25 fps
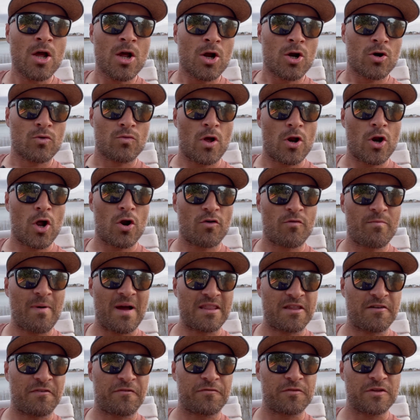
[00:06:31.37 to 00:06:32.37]
run over
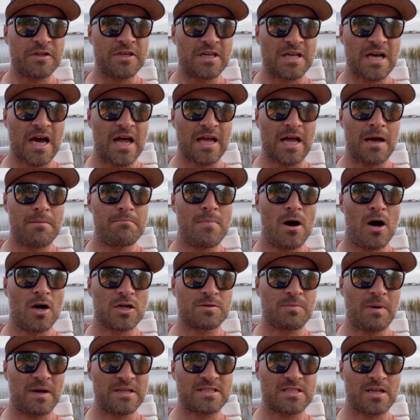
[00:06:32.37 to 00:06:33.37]
by the fleet, kind of got
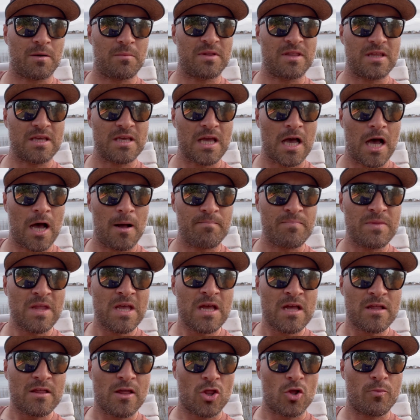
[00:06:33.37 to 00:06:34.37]
mugged by some of the
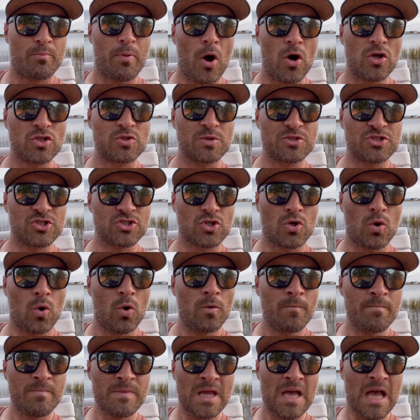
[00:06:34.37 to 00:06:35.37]
other boats, which is
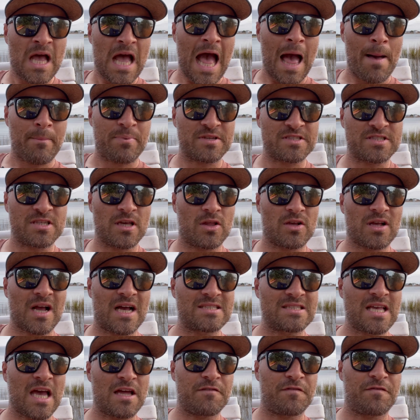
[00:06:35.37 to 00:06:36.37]
cool. Happy to see other
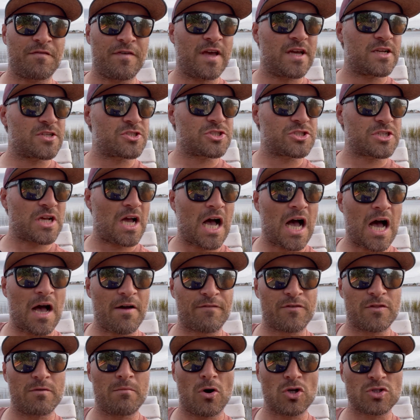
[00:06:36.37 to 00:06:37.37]
guys getting fish.
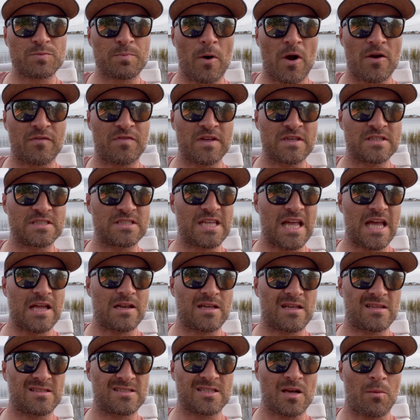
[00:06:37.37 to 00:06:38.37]
For the most part, things
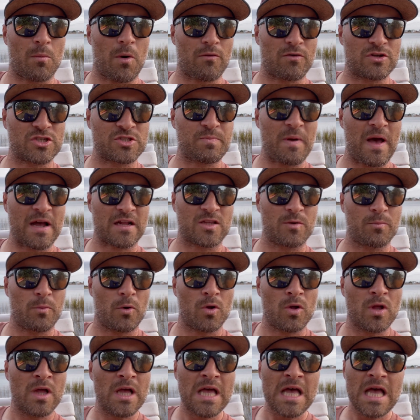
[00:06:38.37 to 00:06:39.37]
stayed somewhat
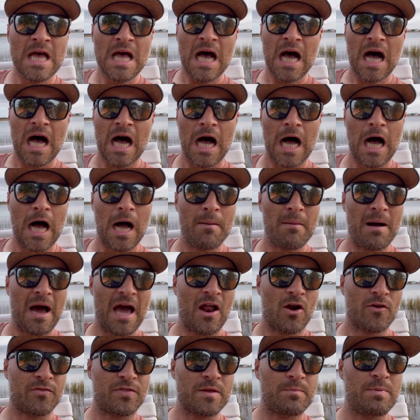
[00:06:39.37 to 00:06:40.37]
respectable. I
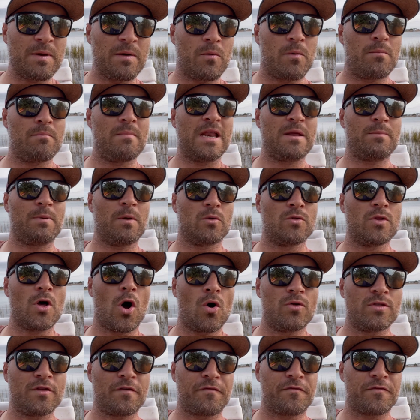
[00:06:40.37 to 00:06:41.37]
don't think many people
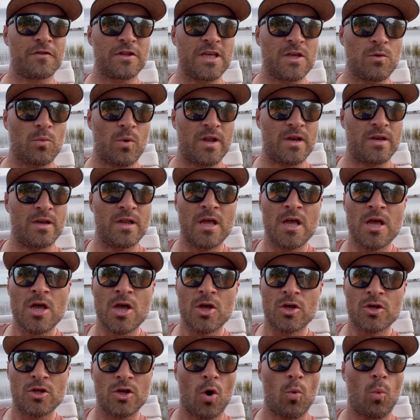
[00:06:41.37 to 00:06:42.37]
know in the fleet when,
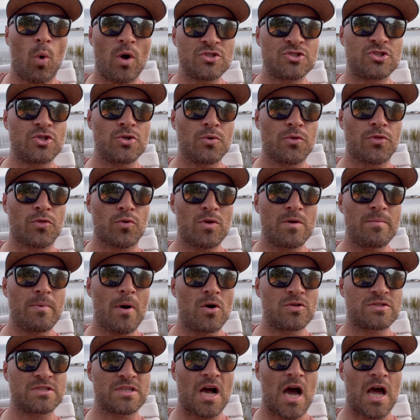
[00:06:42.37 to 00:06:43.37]
you know, one, two, three
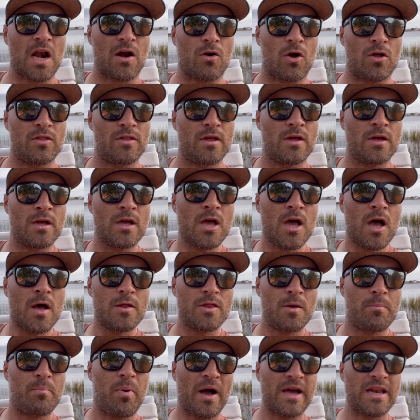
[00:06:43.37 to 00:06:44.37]
boats kind of are on the
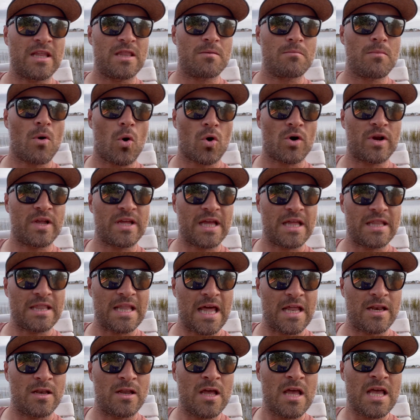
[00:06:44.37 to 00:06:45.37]
bite in the morning, and
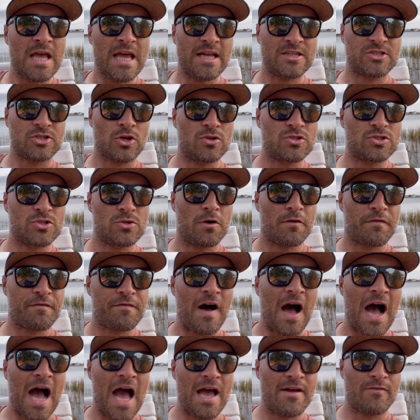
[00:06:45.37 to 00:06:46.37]
then it turns into a
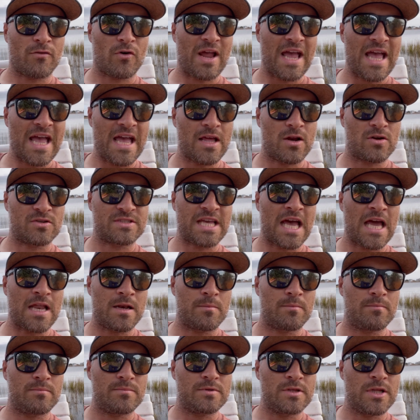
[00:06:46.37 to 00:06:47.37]
5 or 8 or
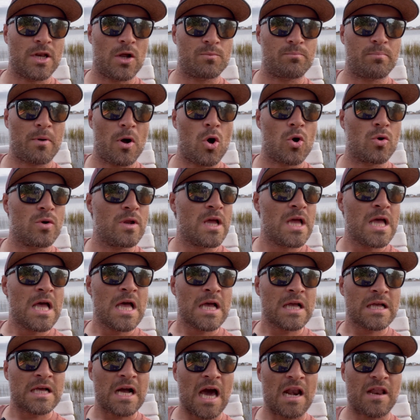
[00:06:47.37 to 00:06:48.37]
10, boat
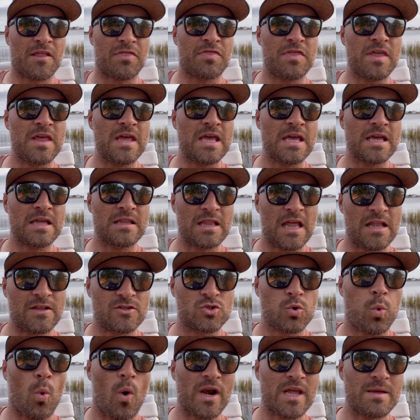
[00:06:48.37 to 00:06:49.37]
kind of thing, and then
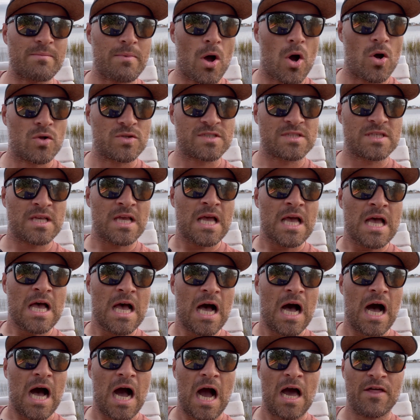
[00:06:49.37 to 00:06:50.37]
20 boats.
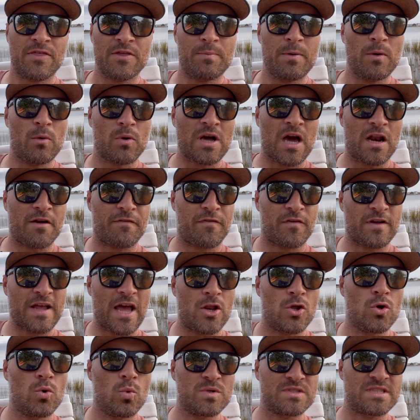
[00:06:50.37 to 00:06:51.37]
I think people kind of
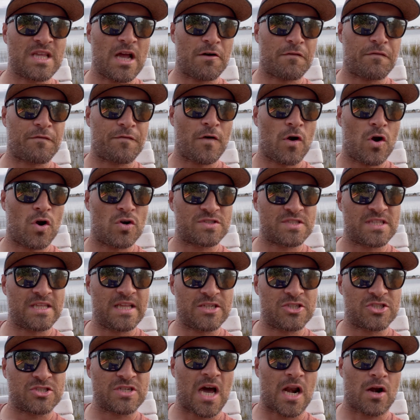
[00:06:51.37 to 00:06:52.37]
forget who was there first, and
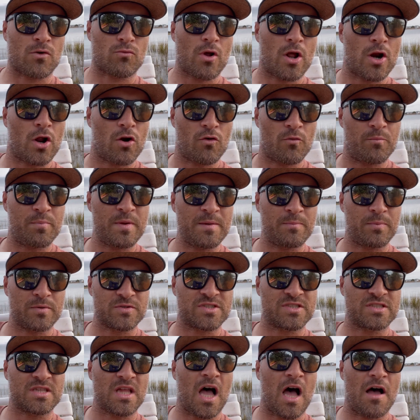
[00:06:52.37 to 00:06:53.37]
they just kind of run over
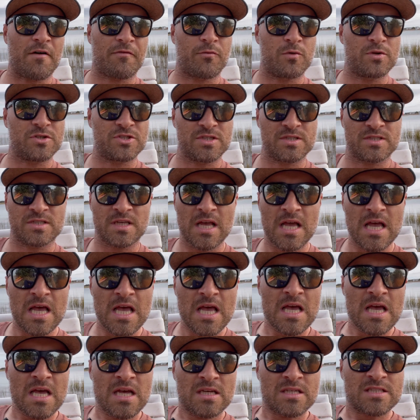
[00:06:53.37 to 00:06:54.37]
people's stuff, which is
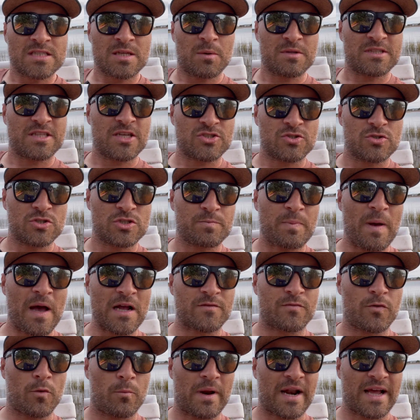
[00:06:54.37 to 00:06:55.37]
somewhat
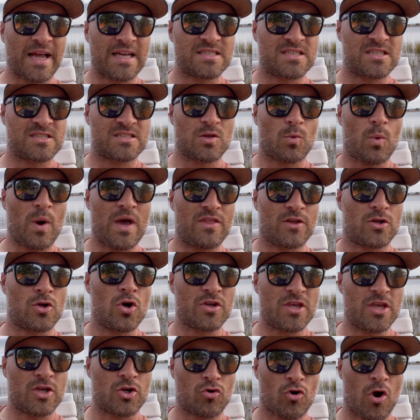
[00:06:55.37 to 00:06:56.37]
disrespectful, but I guess it's the way the
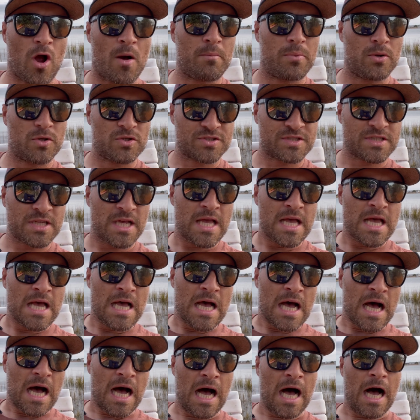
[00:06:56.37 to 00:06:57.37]
cookie crumbles.
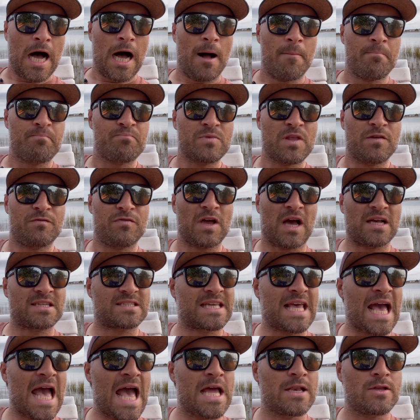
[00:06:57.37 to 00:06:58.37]
If you guys
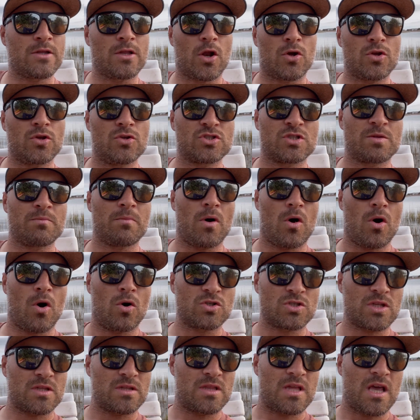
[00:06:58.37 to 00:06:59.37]
can, use
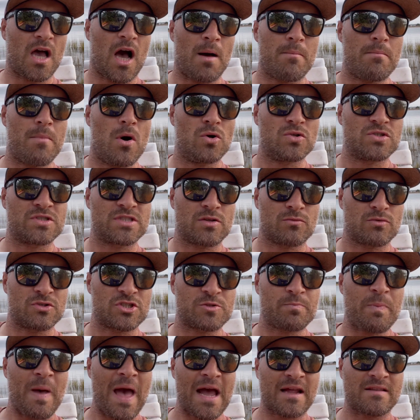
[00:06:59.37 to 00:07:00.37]
the utmost
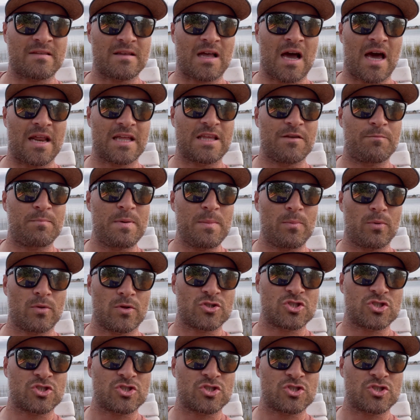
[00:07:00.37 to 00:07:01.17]
respect and kind of give people their